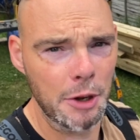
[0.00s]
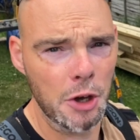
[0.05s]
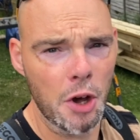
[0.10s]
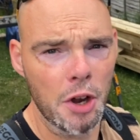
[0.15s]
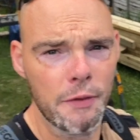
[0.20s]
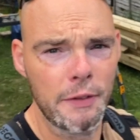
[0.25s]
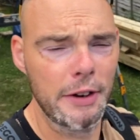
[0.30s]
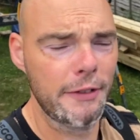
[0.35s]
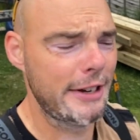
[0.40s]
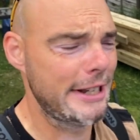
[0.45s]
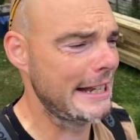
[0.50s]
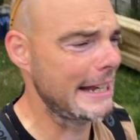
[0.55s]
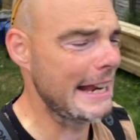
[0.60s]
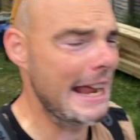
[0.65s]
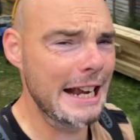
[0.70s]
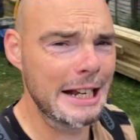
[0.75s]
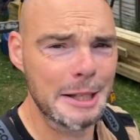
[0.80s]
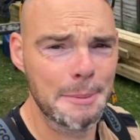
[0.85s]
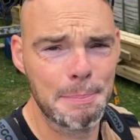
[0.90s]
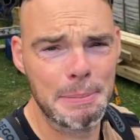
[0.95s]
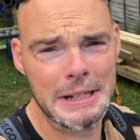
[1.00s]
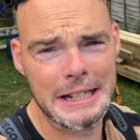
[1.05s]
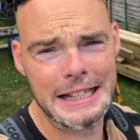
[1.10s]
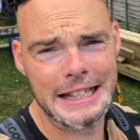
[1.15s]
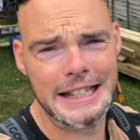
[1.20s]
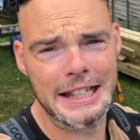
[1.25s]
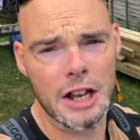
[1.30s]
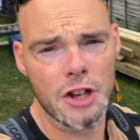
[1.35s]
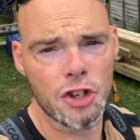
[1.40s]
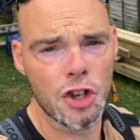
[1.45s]
Garden Renovation
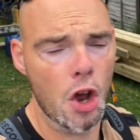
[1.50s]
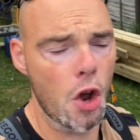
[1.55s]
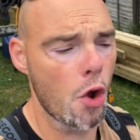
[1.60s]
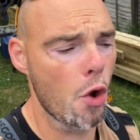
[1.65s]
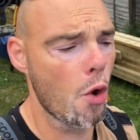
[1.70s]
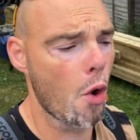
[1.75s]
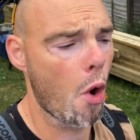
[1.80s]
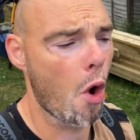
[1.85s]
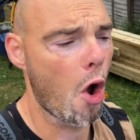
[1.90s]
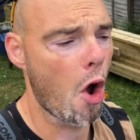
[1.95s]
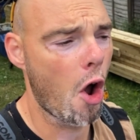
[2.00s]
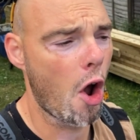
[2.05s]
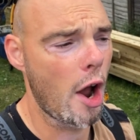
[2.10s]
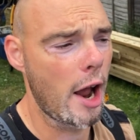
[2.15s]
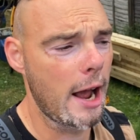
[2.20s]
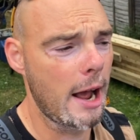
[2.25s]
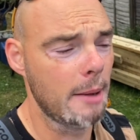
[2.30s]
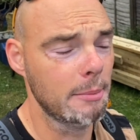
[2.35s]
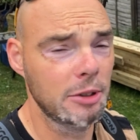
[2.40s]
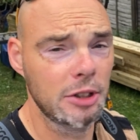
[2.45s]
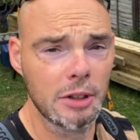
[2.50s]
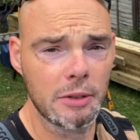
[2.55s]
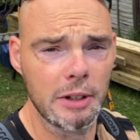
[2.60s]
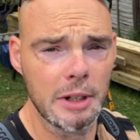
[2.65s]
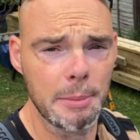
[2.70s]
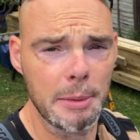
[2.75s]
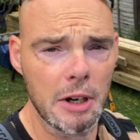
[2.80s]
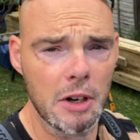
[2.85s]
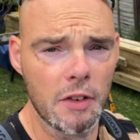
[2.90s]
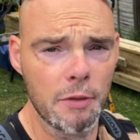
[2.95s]
Experts. So I am still in the
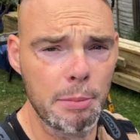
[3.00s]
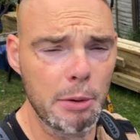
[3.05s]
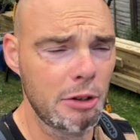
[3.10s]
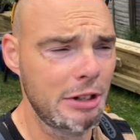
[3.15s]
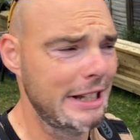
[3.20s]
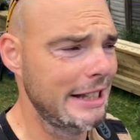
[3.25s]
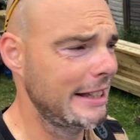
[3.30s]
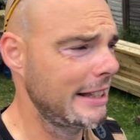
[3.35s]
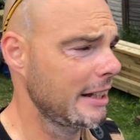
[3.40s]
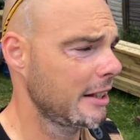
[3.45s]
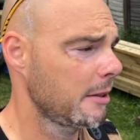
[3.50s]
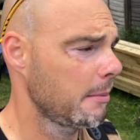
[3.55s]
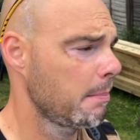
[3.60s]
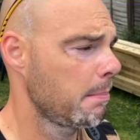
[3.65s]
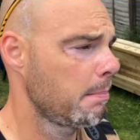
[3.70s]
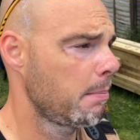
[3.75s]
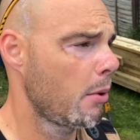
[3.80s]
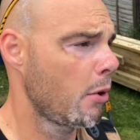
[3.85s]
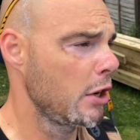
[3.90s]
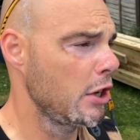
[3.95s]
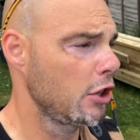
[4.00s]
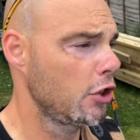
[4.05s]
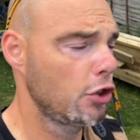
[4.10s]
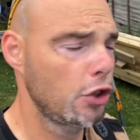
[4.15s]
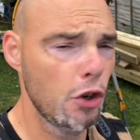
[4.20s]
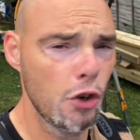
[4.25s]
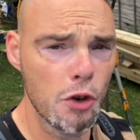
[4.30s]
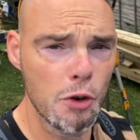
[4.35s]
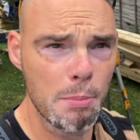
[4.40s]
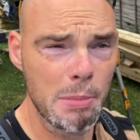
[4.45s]
middle of building this
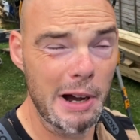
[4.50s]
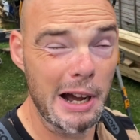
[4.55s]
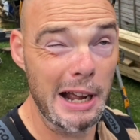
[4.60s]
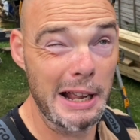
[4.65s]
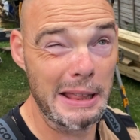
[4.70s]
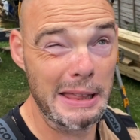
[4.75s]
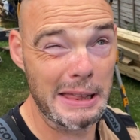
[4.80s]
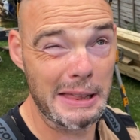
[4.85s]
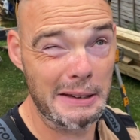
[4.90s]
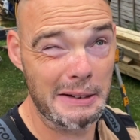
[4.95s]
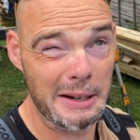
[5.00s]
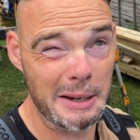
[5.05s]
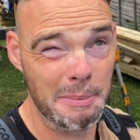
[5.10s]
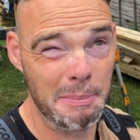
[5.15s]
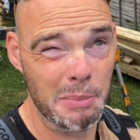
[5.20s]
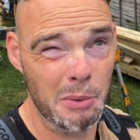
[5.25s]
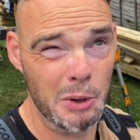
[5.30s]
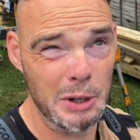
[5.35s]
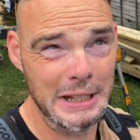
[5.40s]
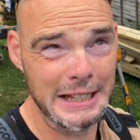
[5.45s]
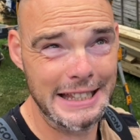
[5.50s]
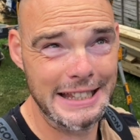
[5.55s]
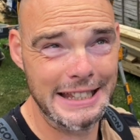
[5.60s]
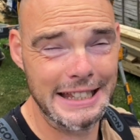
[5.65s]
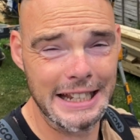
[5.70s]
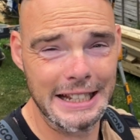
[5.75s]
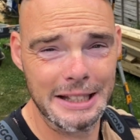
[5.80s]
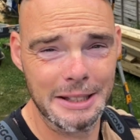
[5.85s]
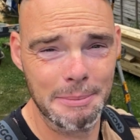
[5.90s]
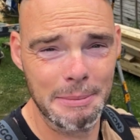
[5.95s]
6.2 by
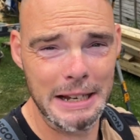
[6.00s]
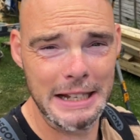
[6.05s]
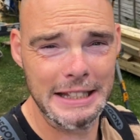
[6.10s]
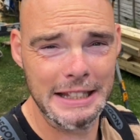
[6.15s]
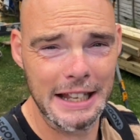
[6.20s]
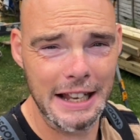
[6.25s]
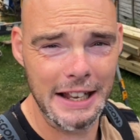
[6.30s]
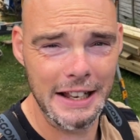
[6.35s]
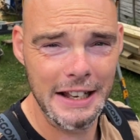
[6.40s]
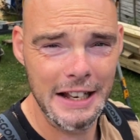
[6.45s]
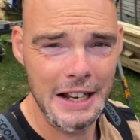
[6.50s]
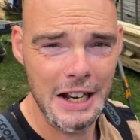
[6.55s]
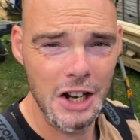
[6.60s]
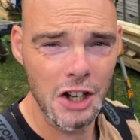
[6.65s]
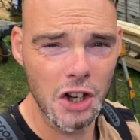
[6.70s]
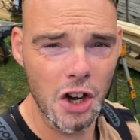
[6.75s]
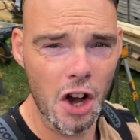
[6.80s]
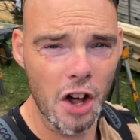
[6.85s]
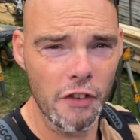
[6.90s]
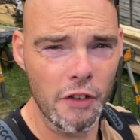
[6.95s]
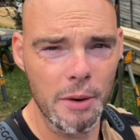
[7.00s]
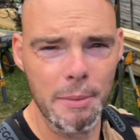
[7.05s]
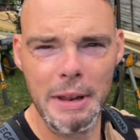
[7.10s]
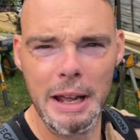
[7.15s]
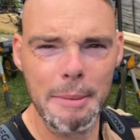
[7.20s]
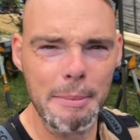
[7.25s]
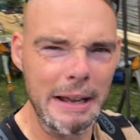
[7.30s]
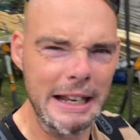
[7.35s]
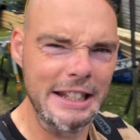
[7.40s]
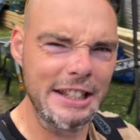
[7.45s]
3.6 meter garden room.
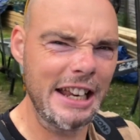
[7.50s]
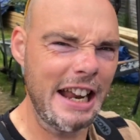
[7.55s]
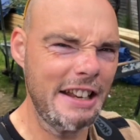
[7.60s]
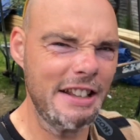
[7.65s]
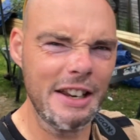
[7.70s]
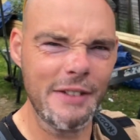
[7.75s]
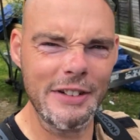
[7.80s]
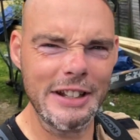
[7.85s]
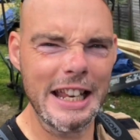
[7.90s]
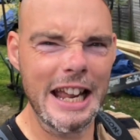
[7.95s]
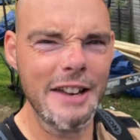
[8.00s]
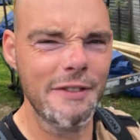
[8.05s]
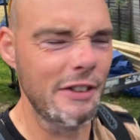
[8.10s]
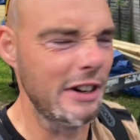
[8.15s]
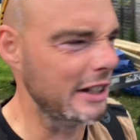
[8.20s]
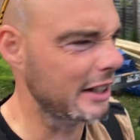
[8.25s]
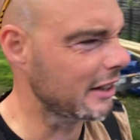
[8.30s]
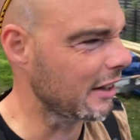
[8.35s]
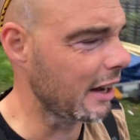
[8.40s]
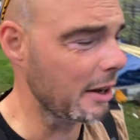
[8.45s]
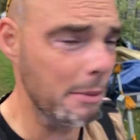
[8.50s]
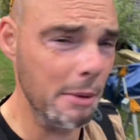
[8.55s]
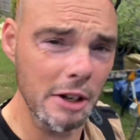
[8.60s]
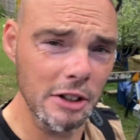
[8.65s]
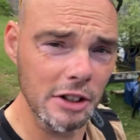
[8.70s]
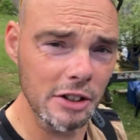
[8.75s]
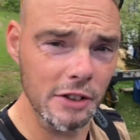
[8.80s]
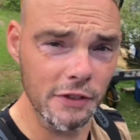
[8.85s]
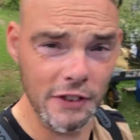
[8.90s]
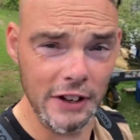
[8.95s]
That may change every day very slightly, where I
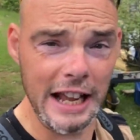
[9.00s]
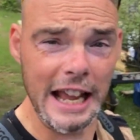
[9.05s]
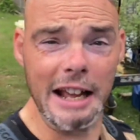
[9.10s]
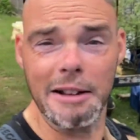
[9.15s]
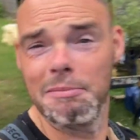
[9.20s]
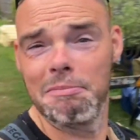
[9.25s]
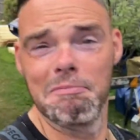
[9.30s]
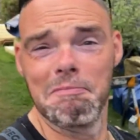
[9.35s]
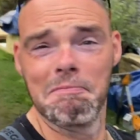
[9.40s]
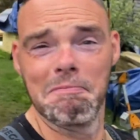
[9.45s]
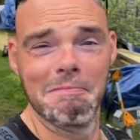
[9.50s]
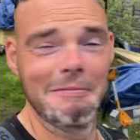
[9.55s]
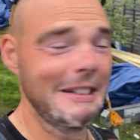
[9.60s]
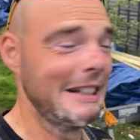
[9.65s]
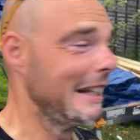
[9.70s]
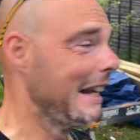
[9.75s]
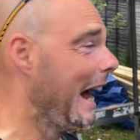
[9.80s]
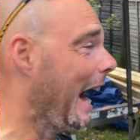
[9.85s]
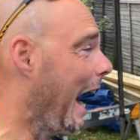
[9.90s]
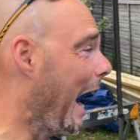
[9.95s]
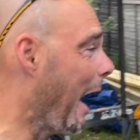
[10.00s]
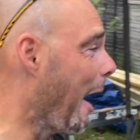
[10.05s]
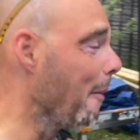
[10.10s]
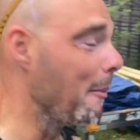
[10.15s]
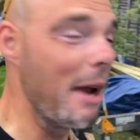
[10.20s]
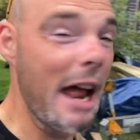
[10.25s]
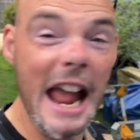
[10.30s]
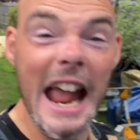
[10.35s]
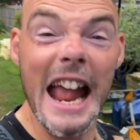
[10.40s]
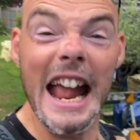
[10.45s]
just forget.
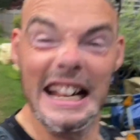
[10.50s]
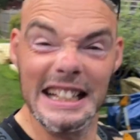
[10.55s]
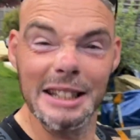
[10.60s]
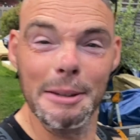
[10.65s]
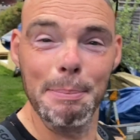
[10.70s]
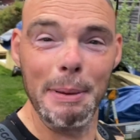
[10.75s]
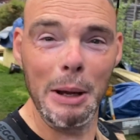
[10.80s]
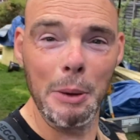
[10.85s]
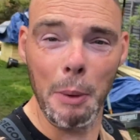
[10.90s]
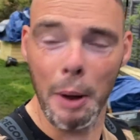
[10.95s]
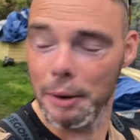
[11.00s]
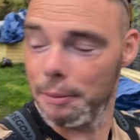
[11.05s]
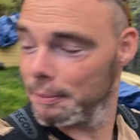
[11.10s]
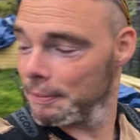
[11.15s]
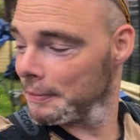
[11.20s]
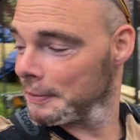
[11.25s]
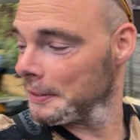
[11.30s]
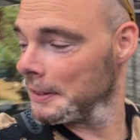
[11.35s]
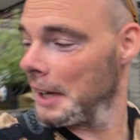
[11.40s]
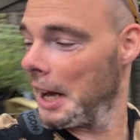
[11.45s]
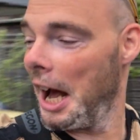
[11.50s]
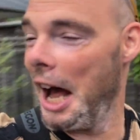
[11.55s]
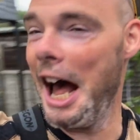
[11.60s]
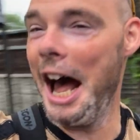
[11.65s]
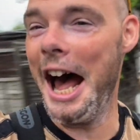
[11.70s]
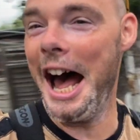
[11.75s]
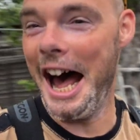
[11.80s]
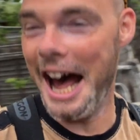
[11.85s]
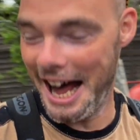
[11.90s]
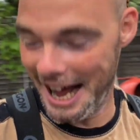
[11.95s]
It's a big one.
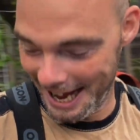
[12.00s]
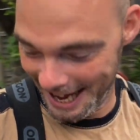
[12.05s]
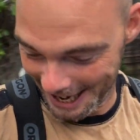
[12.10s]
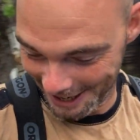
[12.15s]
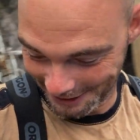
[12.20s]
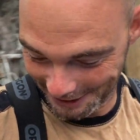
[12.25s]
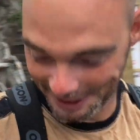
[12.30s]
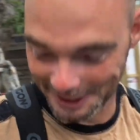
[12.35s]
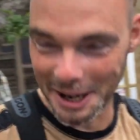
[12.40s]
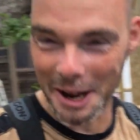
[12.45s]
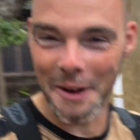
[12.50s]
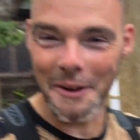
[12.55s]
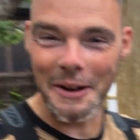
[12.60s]
So